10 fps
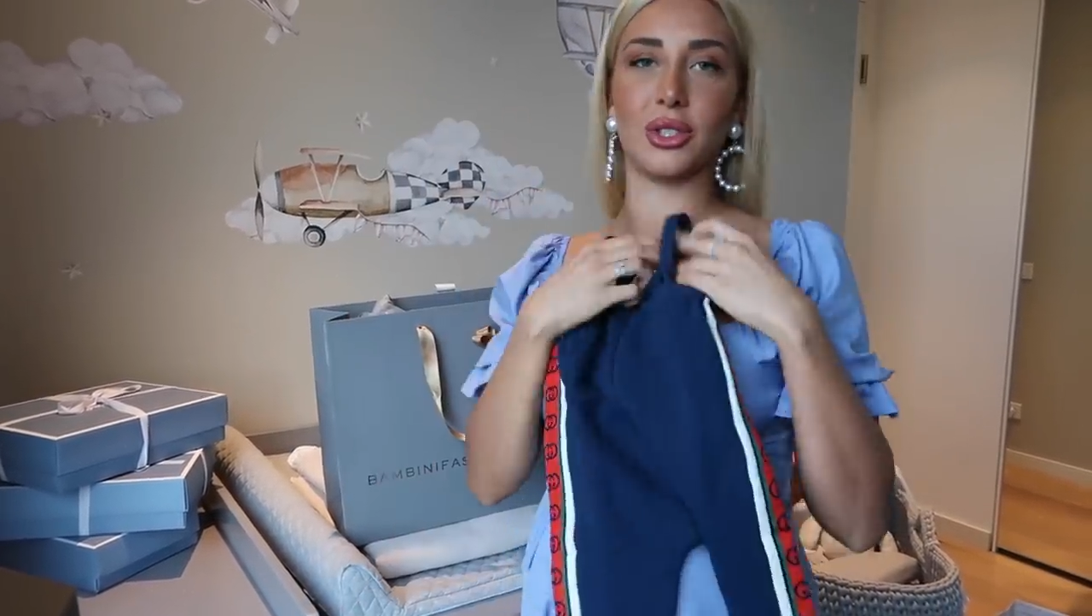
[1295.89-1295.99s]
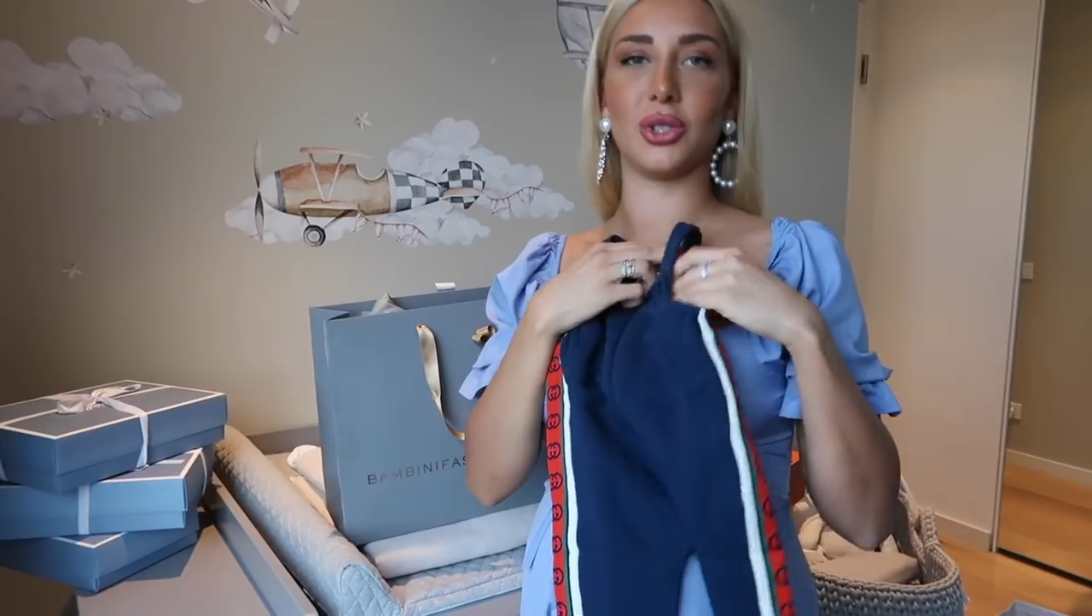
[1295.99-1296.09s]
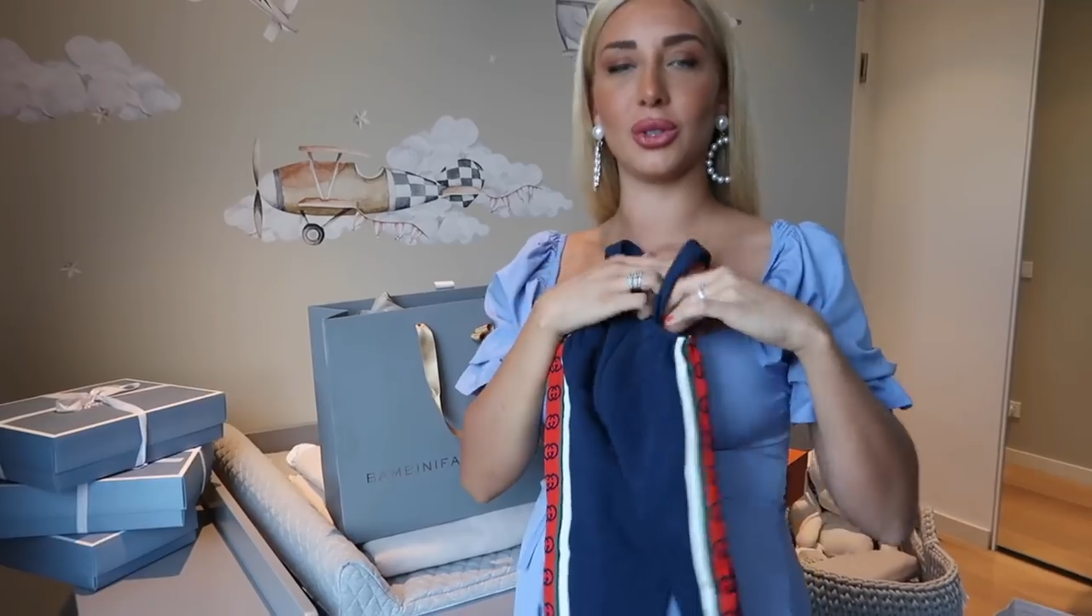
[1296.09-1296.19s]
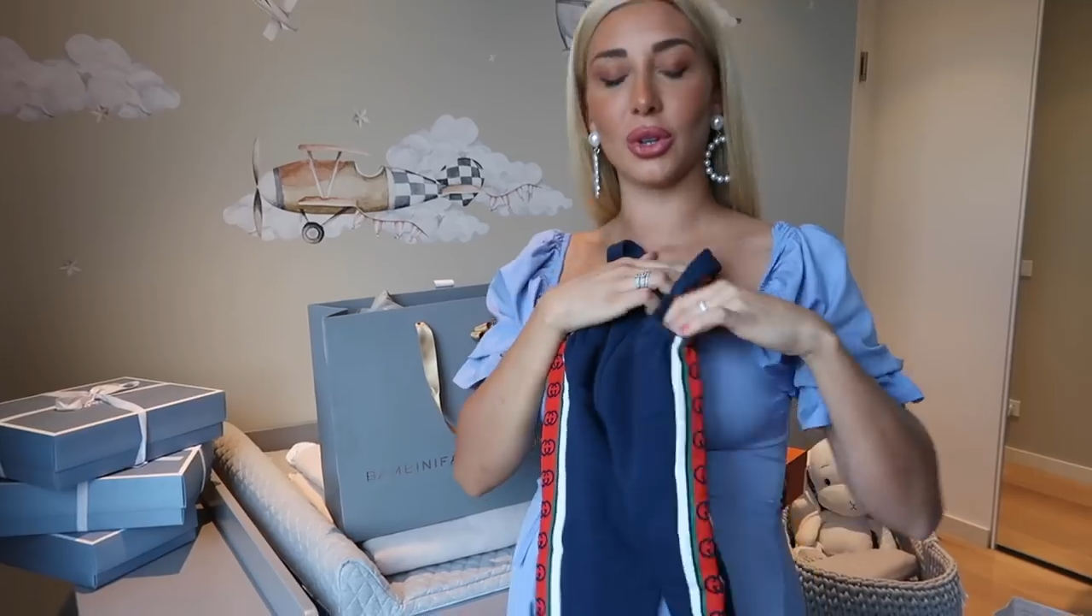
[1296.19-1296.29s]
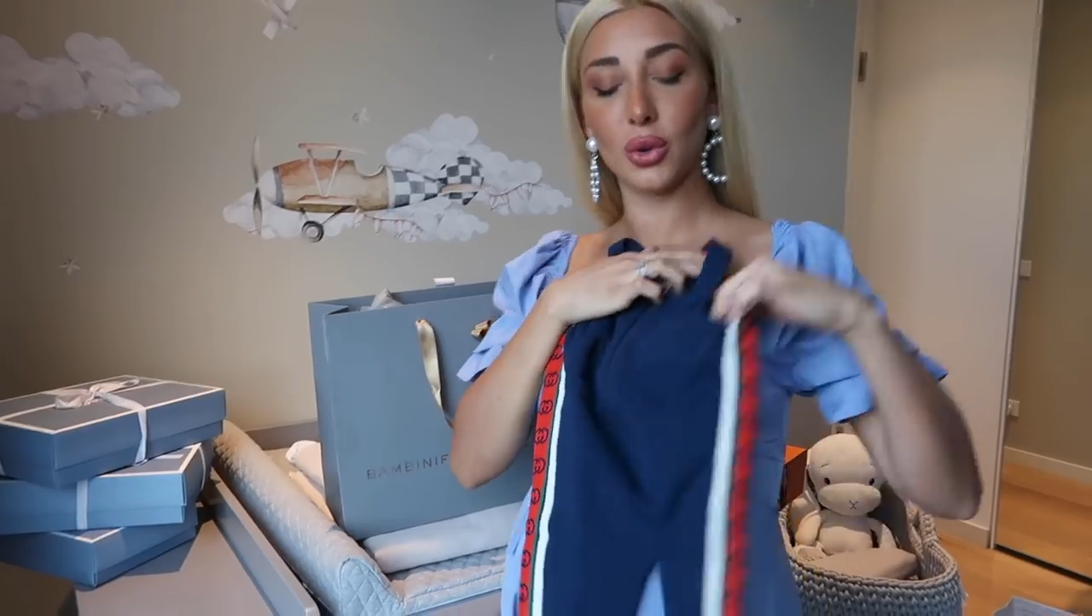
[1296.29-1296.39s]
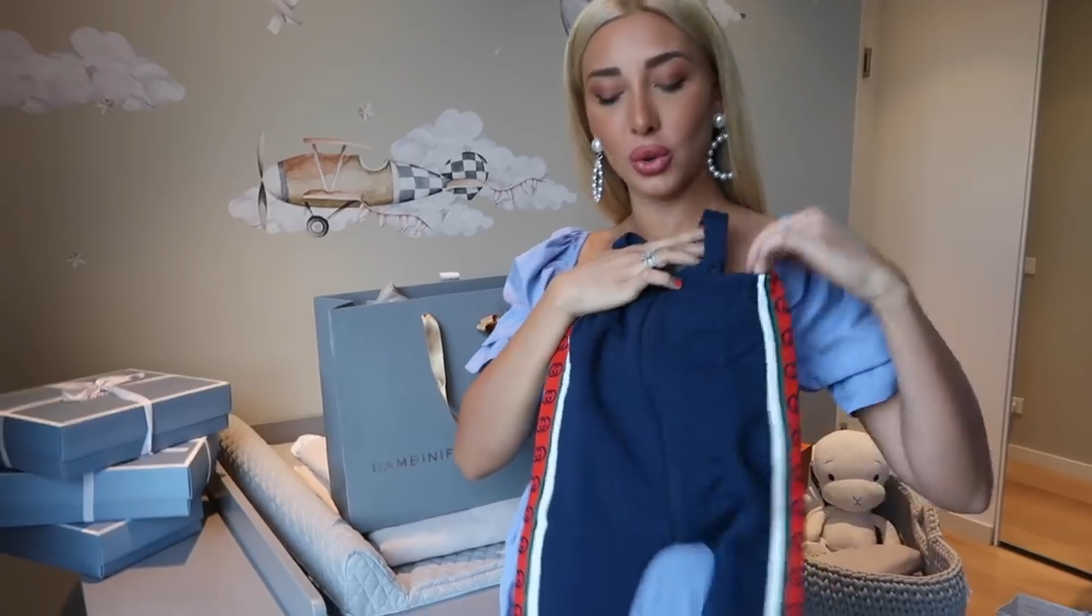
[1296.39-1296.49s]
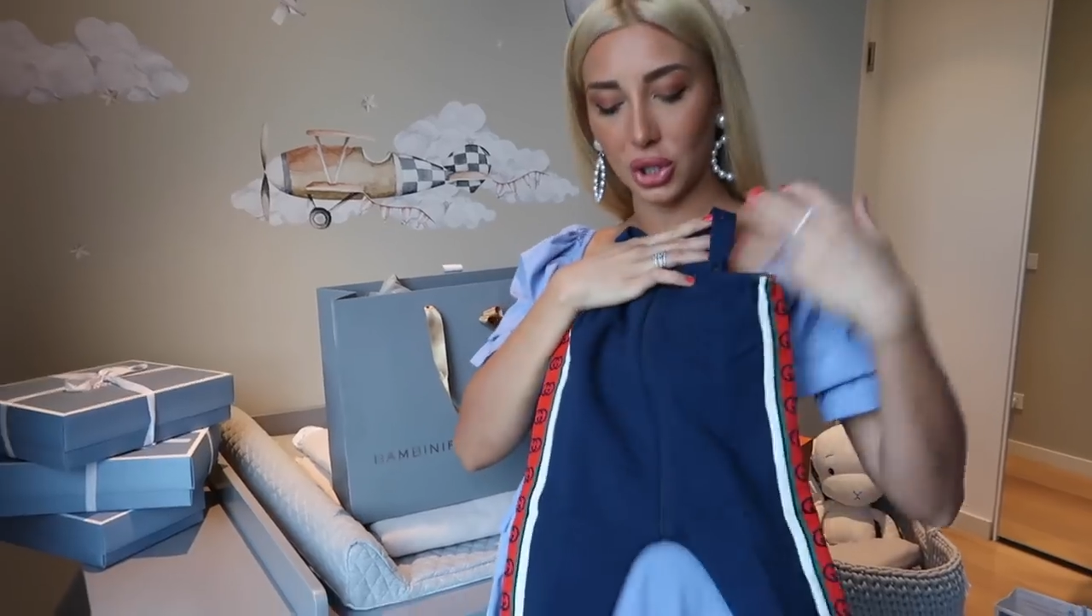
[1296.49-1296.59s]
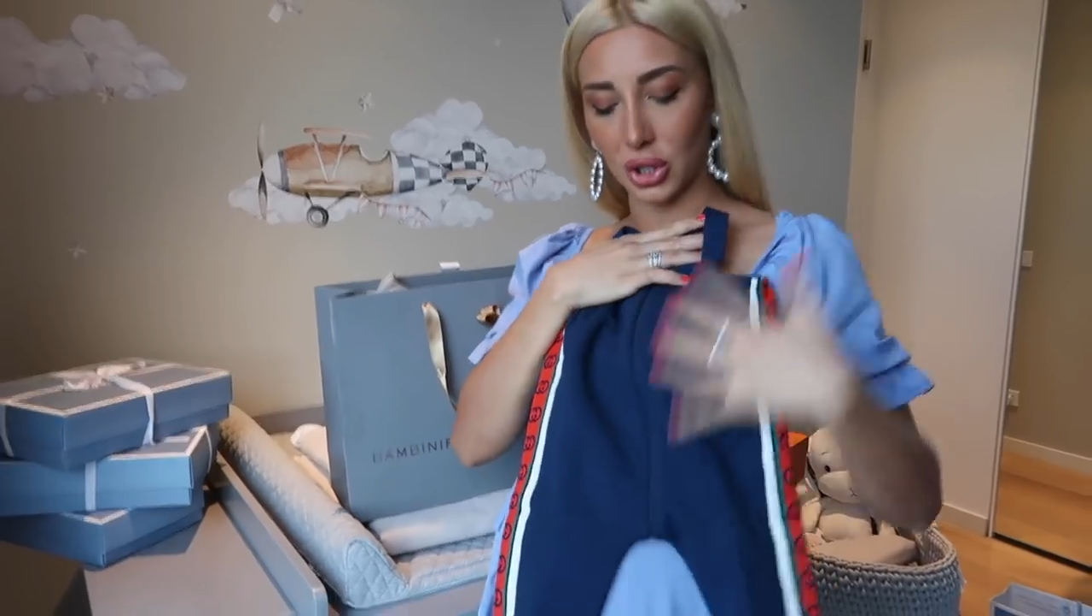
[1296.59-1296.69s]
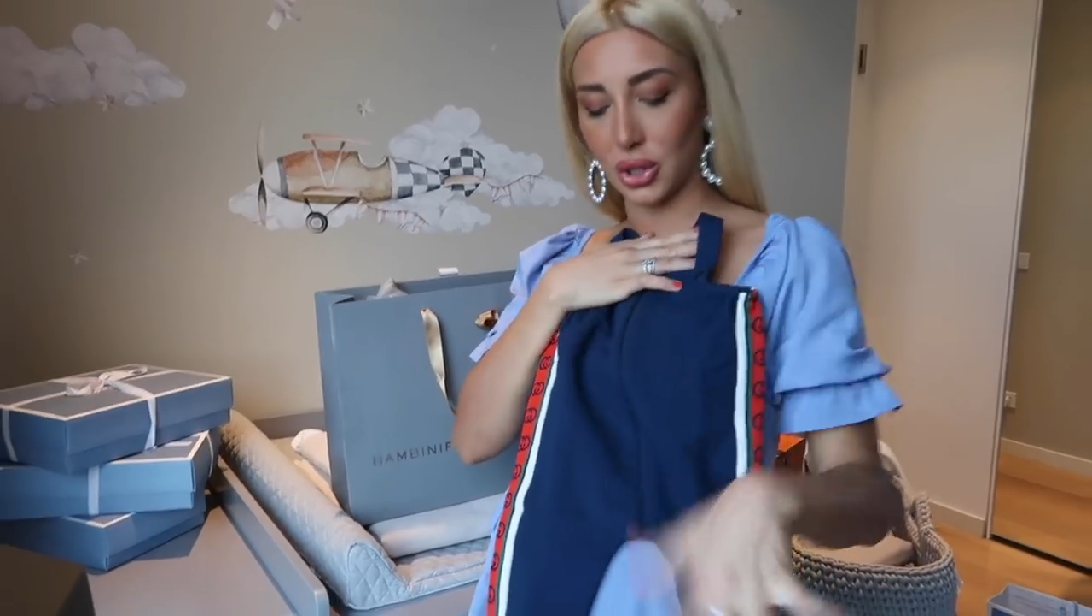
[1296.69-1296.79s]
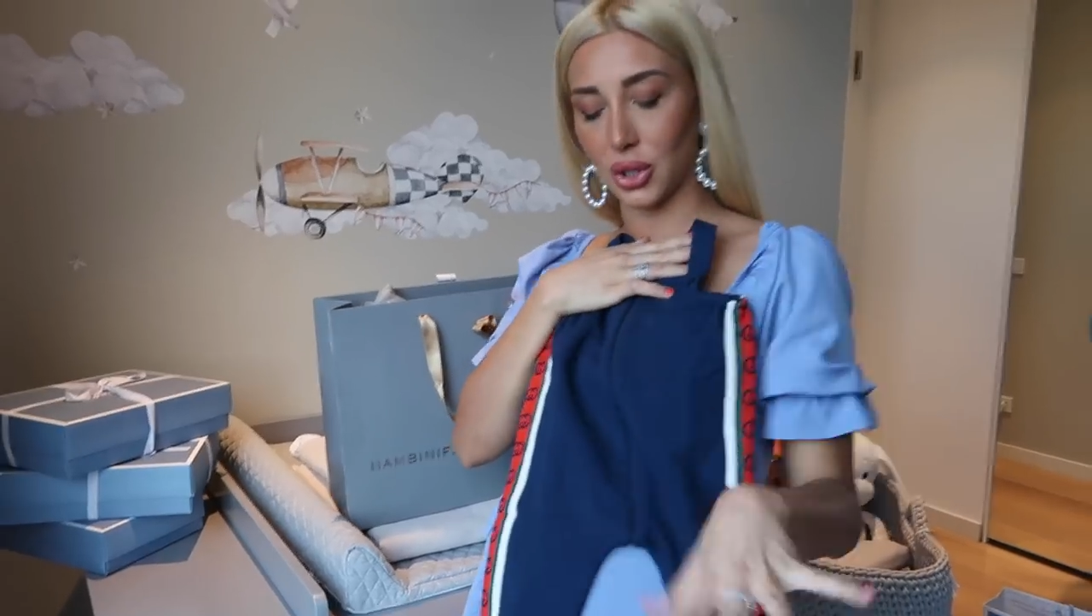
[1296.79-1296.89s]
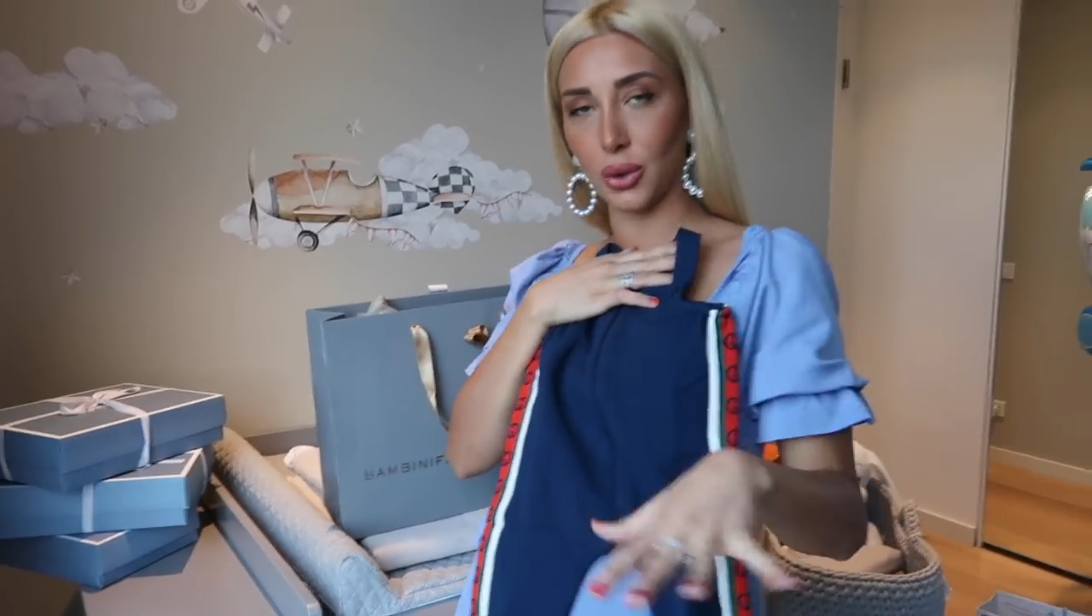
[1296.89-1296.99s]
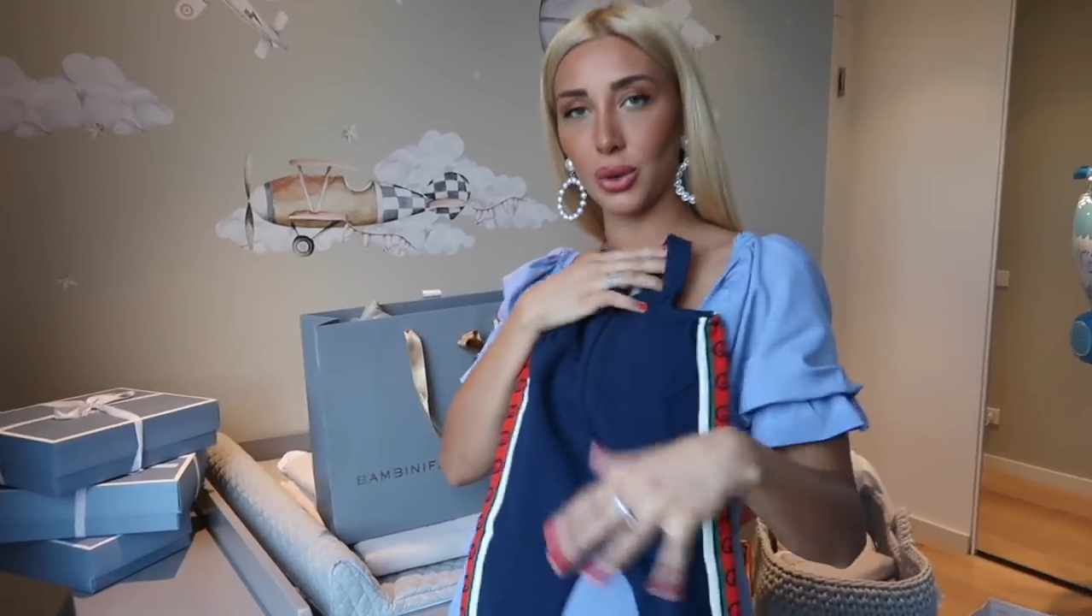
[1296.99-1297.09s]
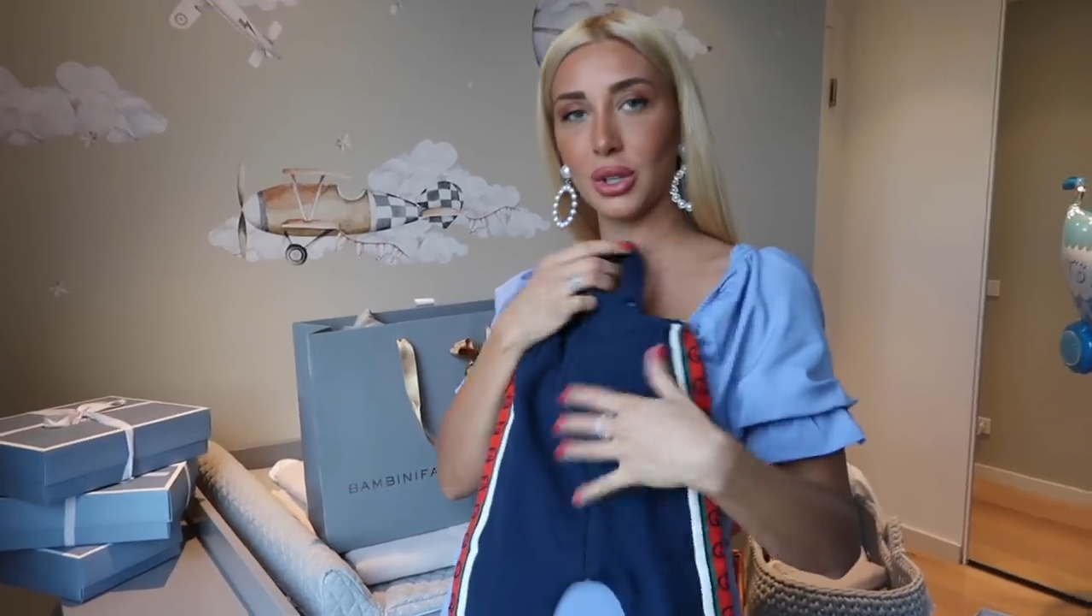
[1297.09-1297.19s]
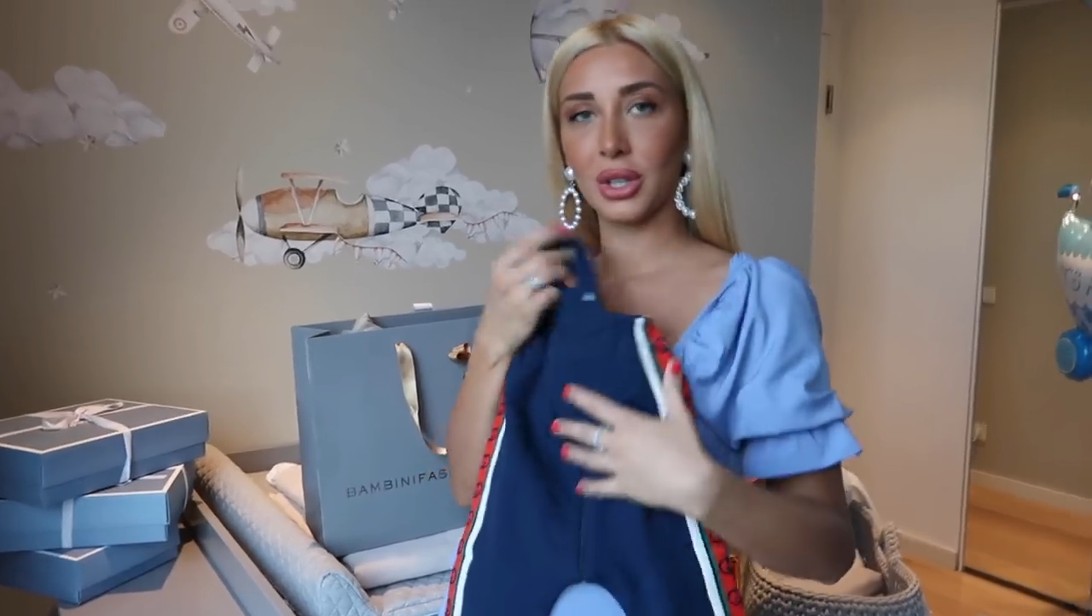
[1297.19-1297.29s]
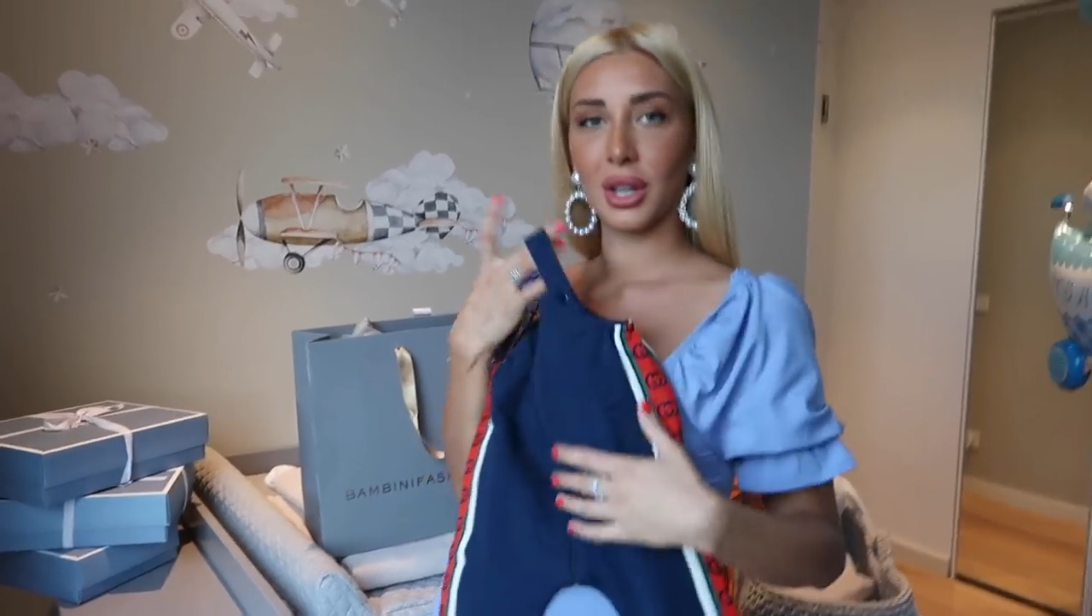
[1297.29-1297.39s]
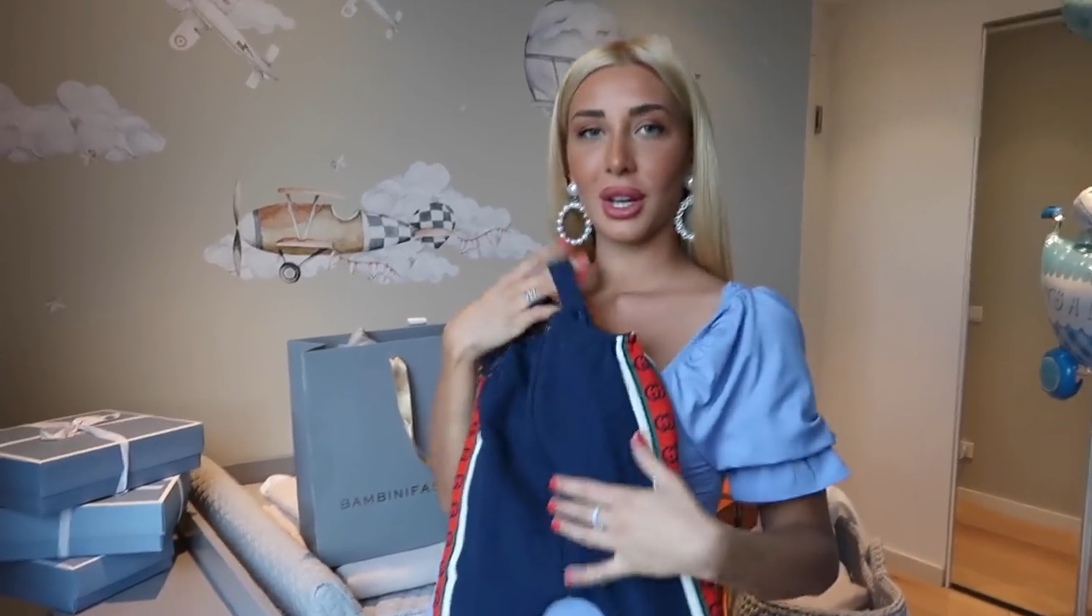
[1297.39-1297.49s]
Gucci suit,